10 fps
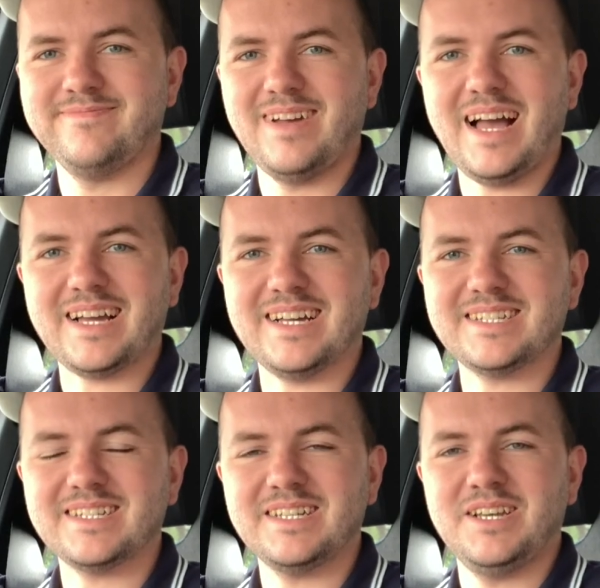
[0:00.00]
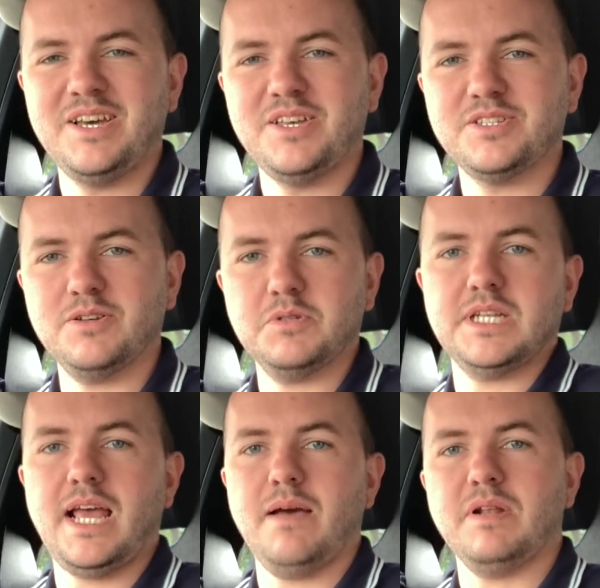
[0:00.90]
Hi guys, so
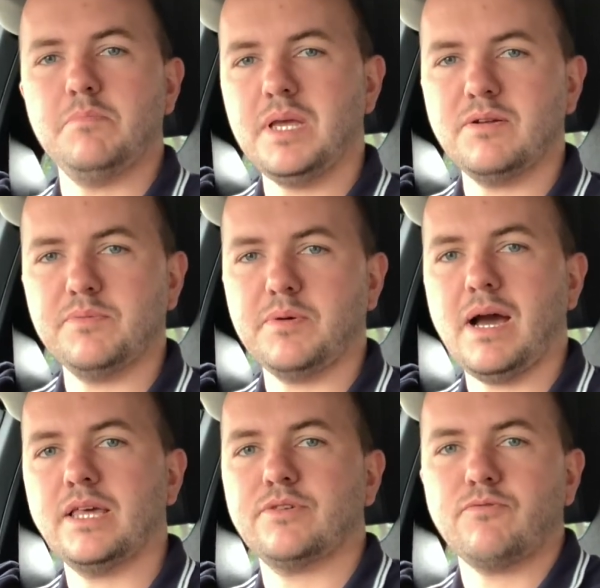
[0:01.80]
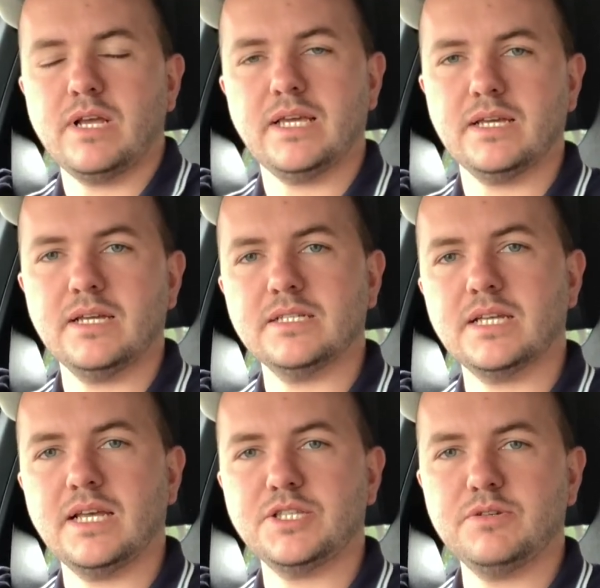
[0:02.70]
today I'm in a BMW i3. It's
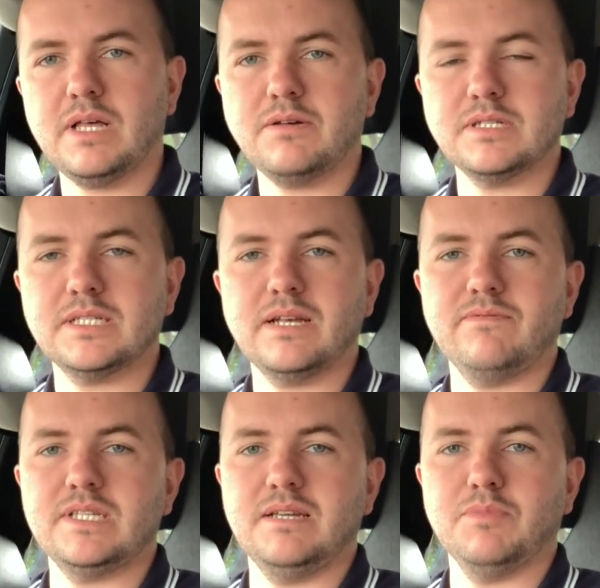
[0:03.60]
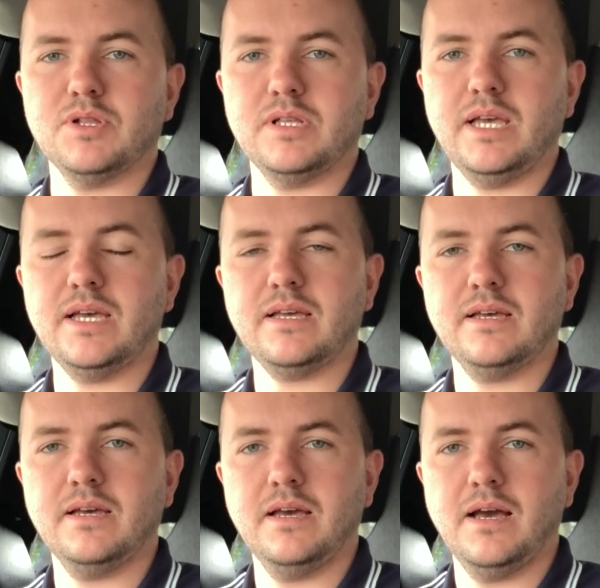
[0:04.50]
a 2017 model year
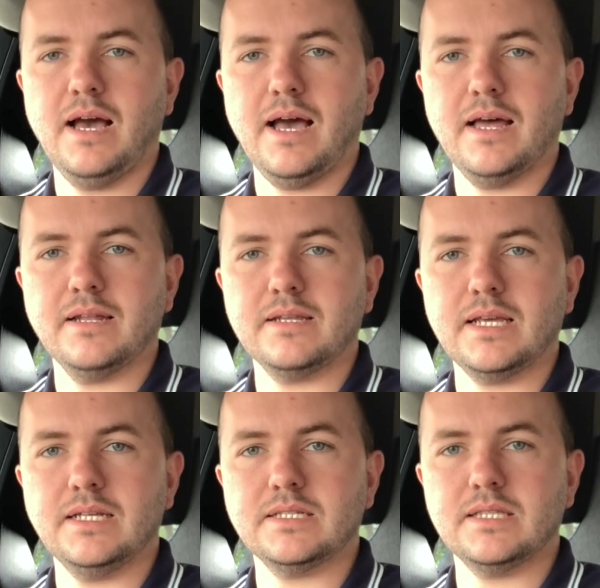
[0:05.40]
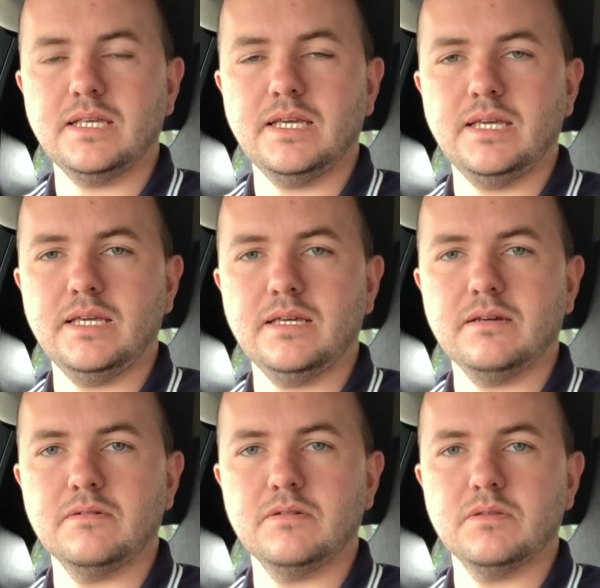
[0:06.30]
and it's the
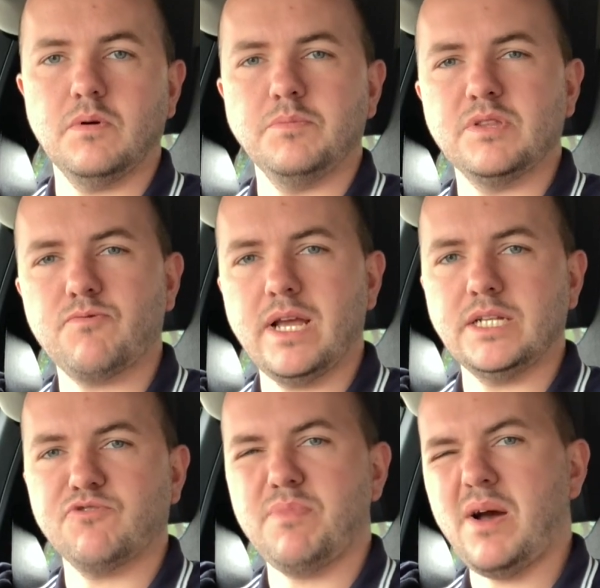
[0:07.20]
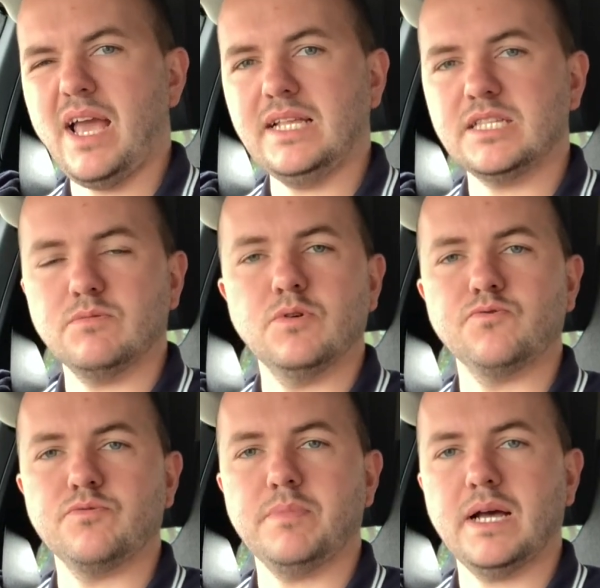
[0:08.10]
one with the range of about 80 to
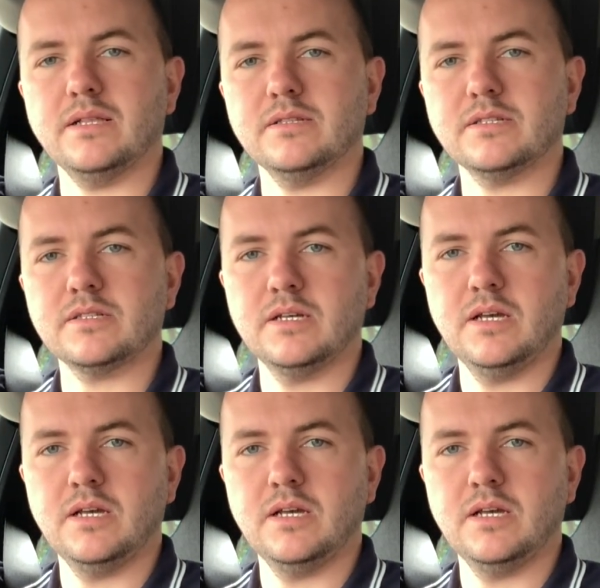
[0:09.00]
100 miles,